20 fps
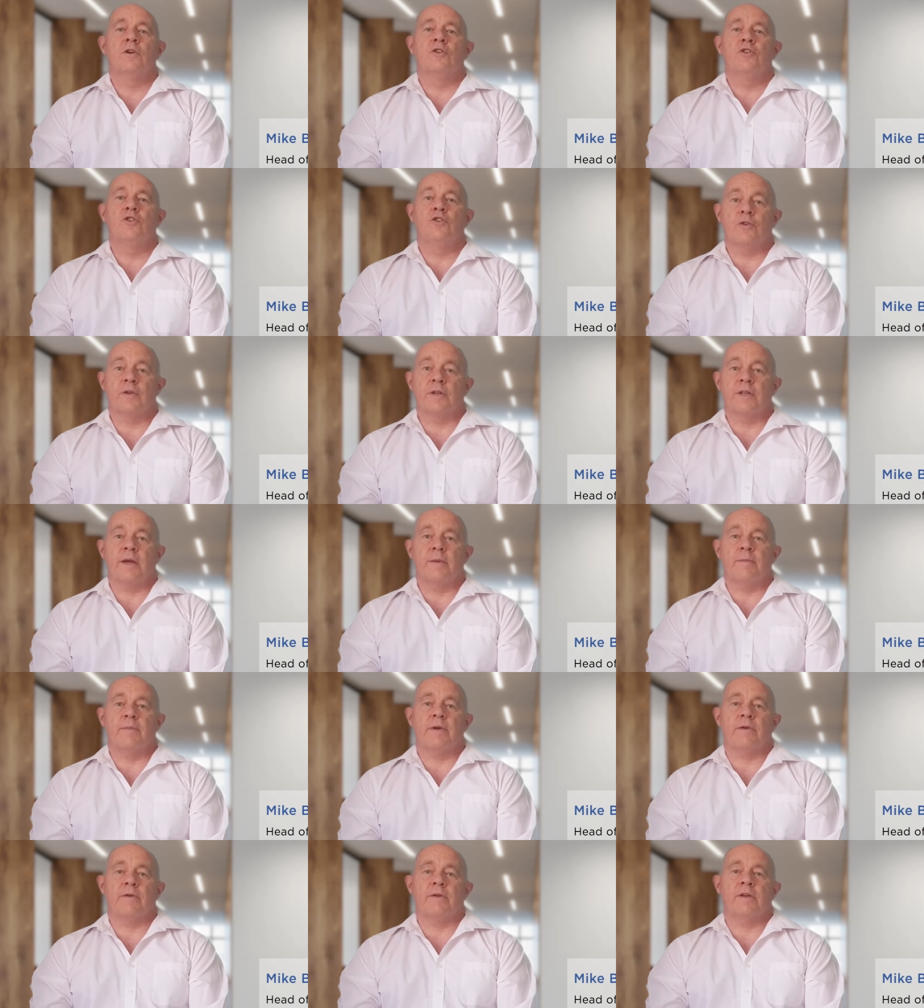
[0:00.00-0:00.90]
During that
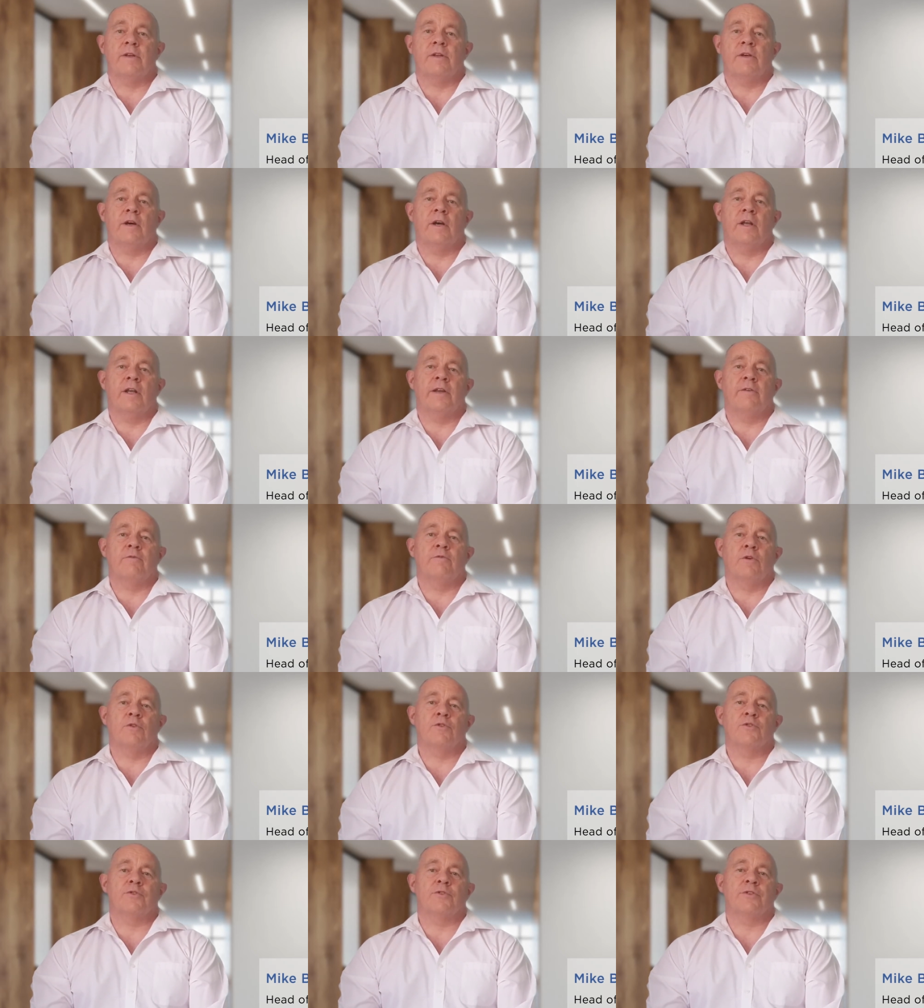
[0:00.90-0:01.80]
period, I led
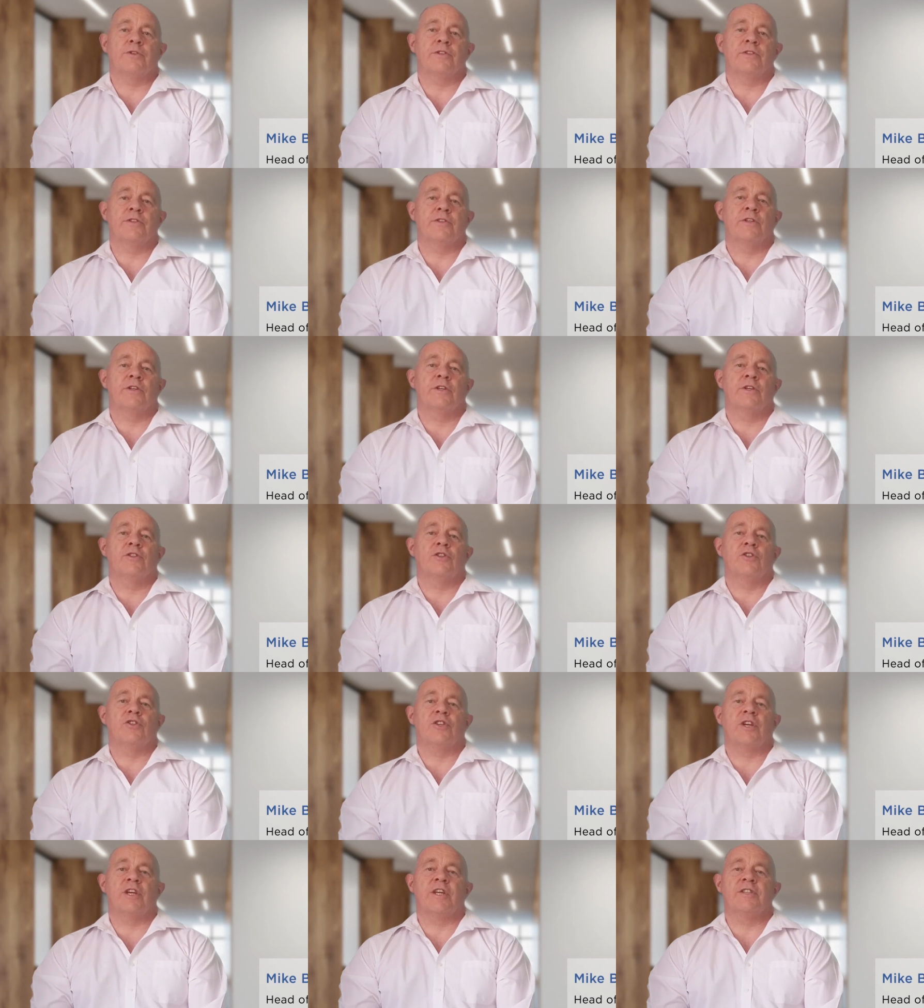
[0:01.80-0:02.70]
Rolls-Royce to
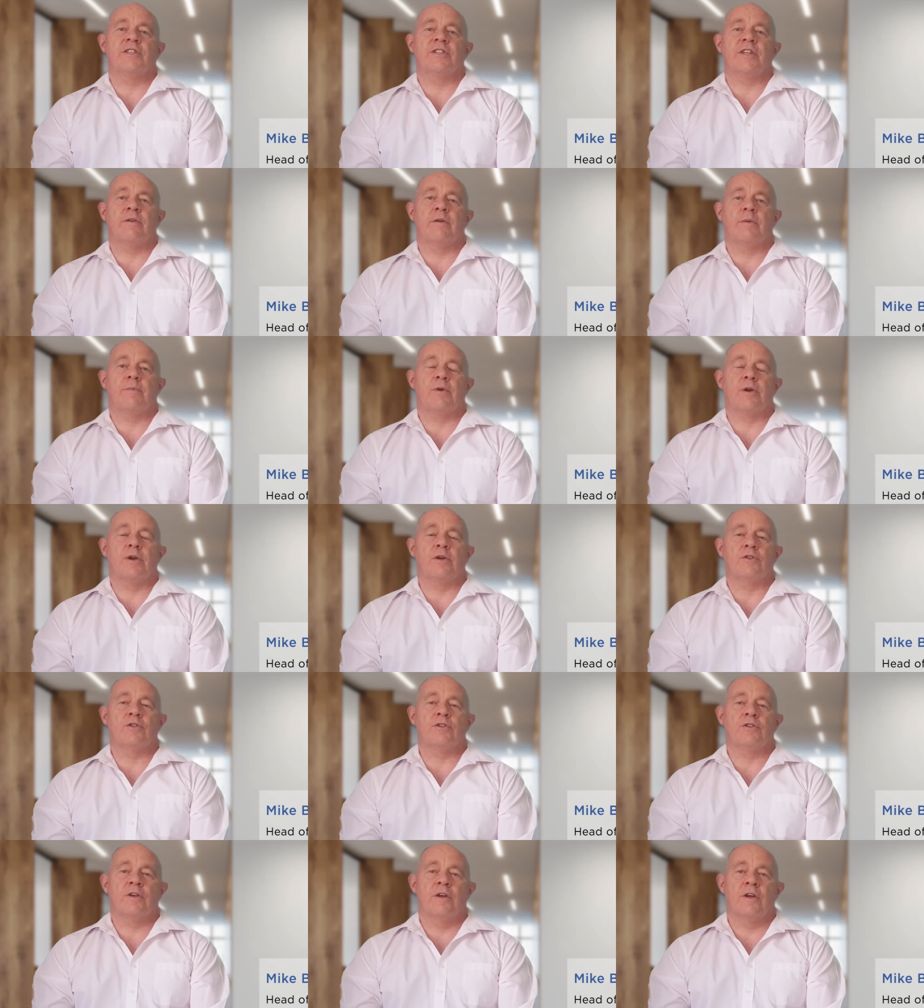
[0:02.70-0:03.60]
change their
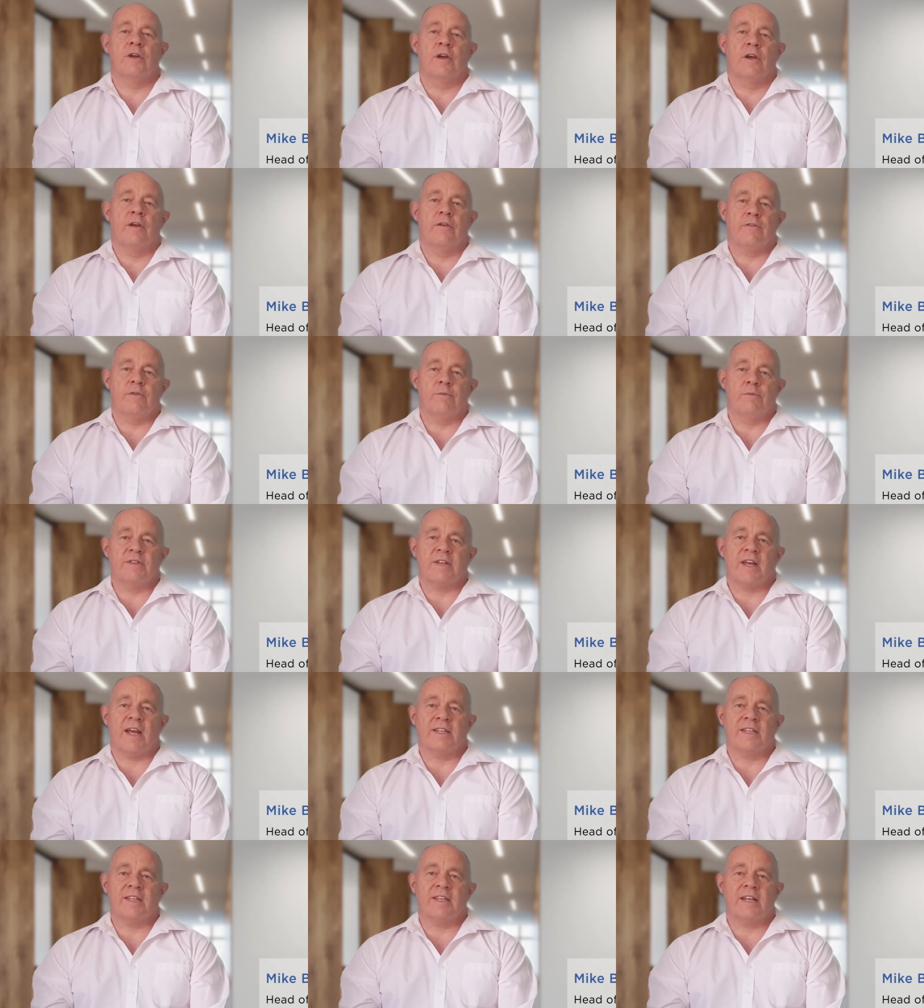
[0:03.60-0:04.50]
approach from
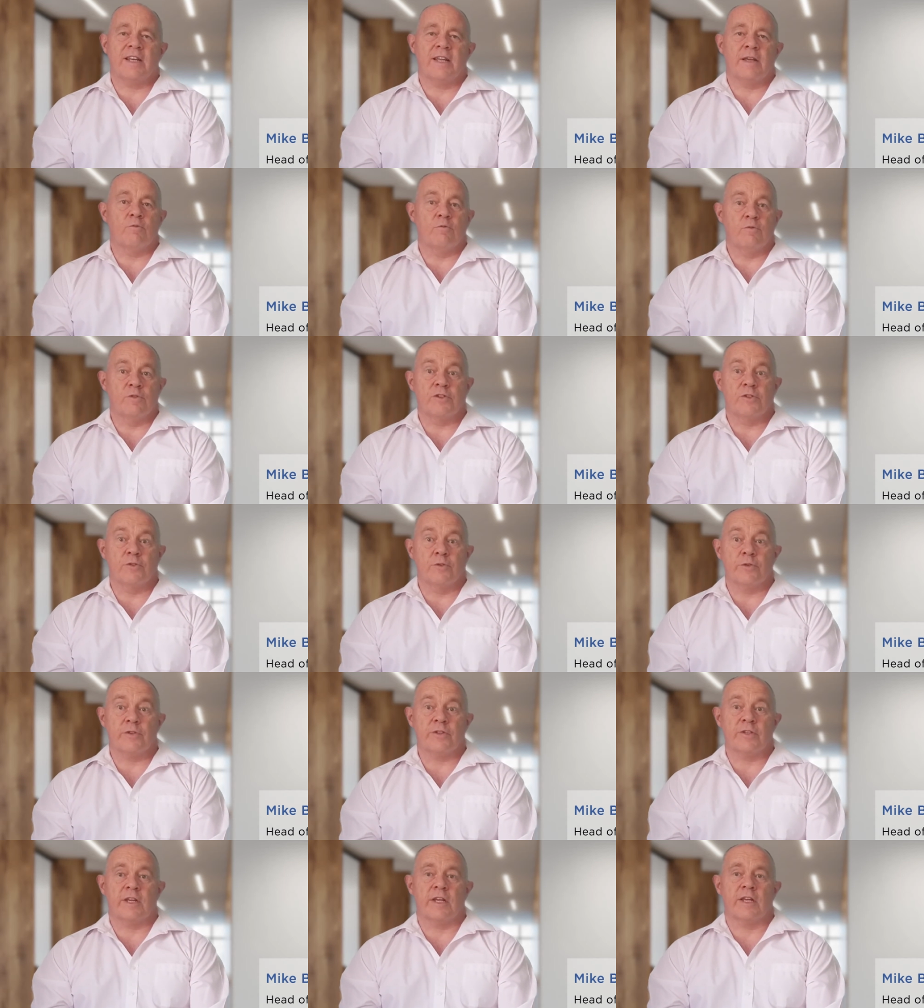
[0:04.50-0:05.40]
tactically
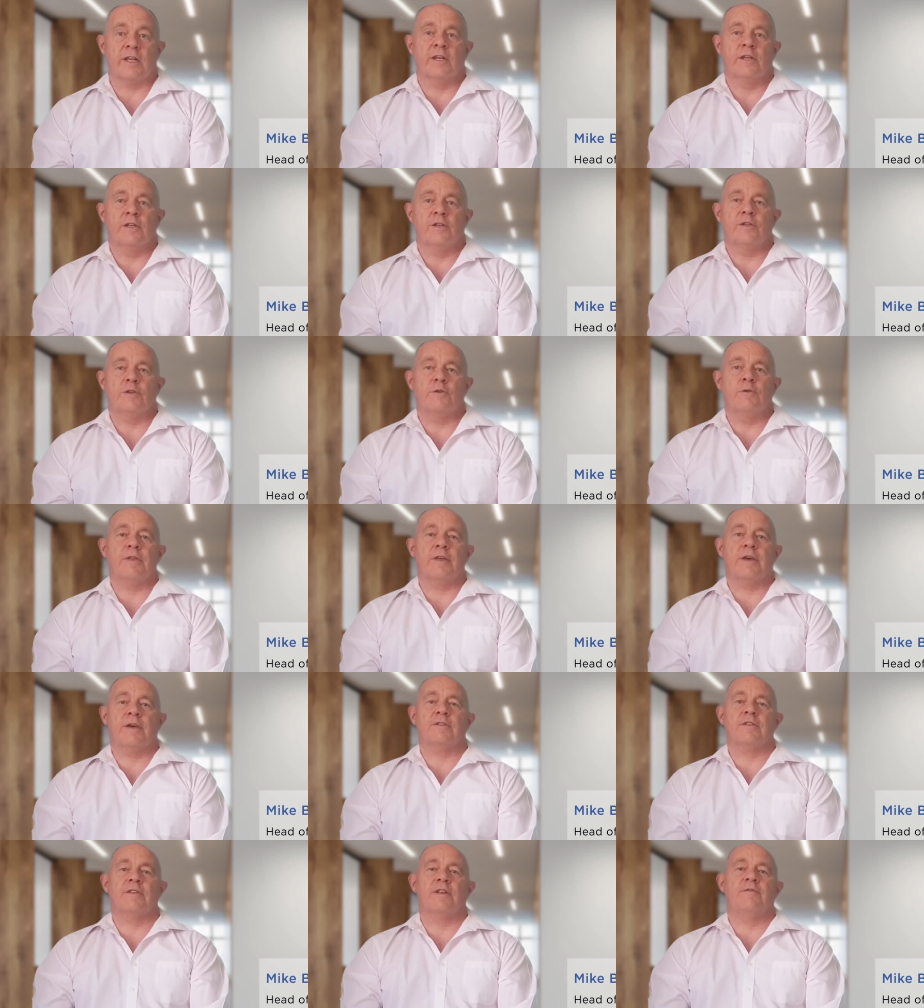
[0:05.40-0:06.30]
resourcing
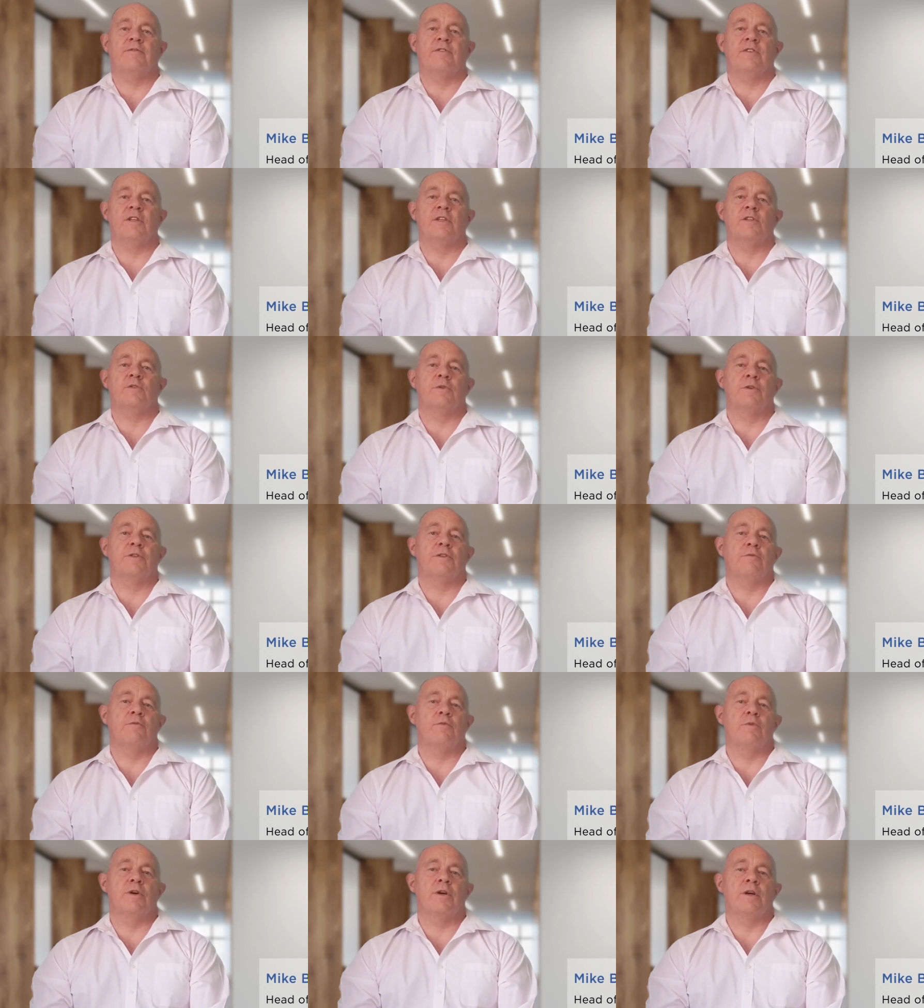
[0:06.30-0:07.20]
2,000 FTEs worth
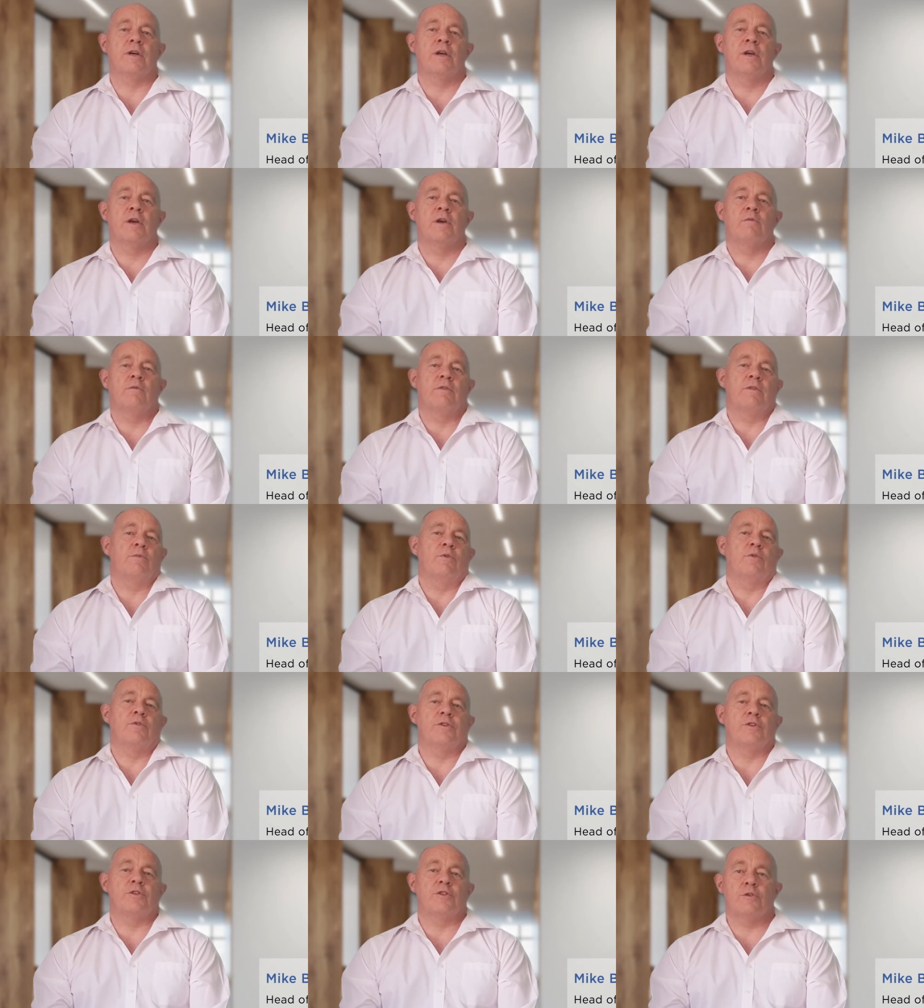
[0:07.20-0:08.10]
of work with more
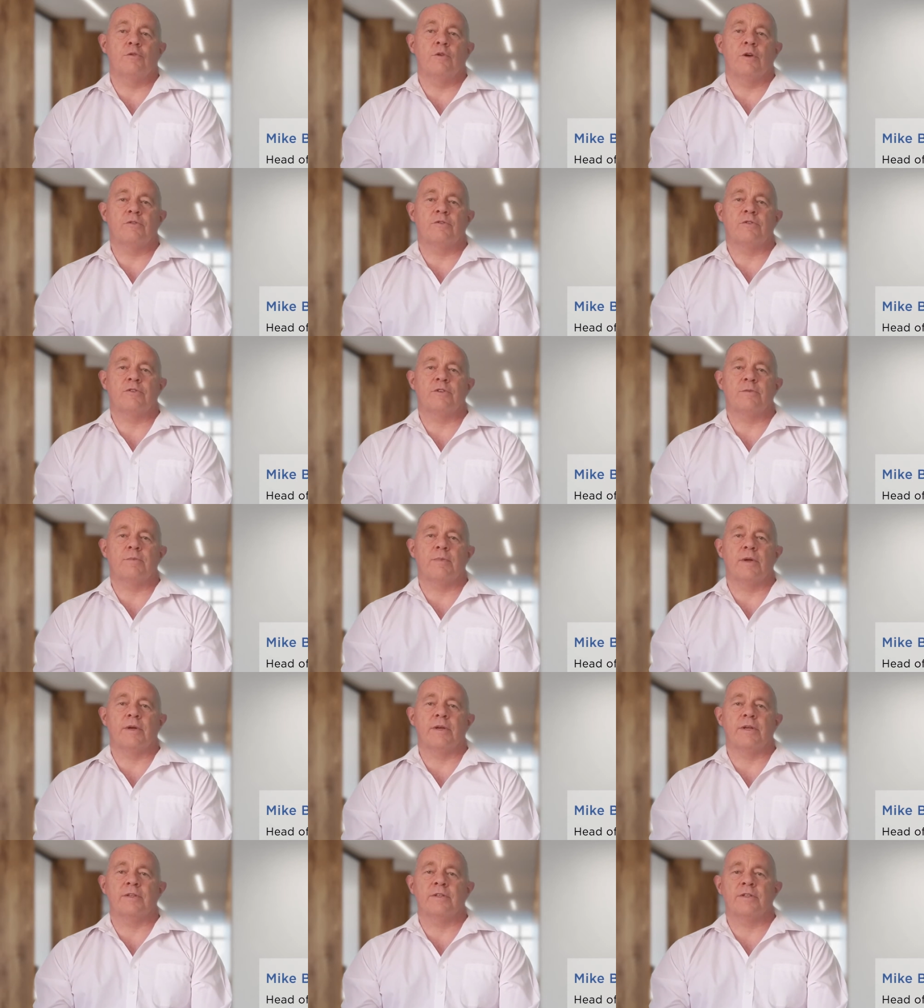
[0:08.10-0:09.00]
than 200
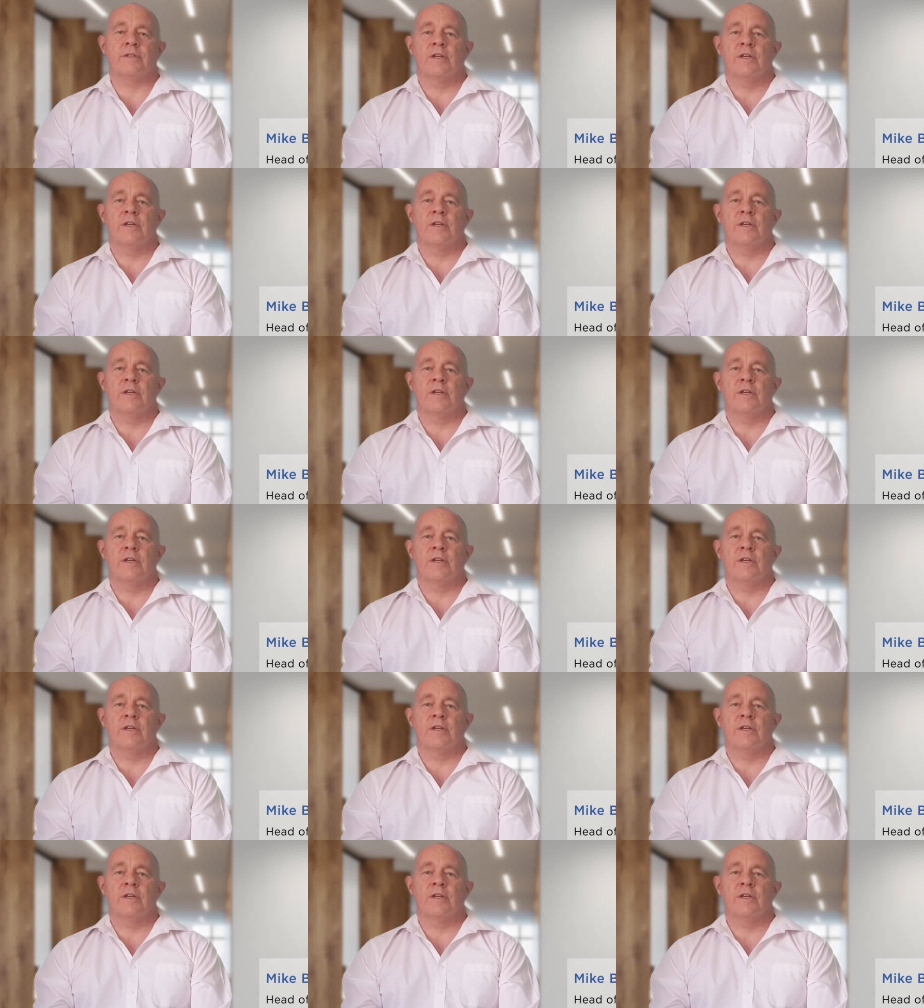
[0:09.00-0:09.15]
suppliers